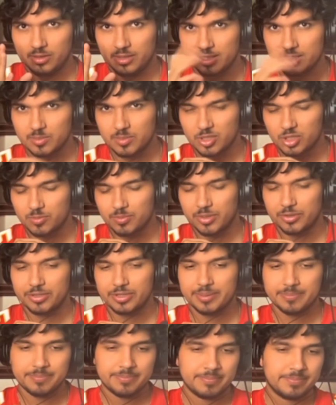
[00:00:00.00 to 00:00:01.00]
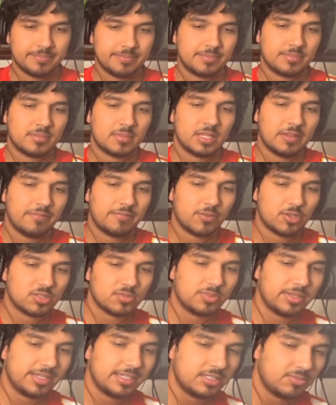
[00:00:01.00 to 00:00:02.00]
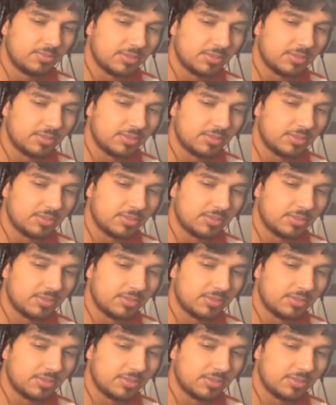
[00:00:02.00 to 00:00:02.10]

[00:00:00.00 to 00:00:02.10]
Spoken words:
Let's mention podium. First place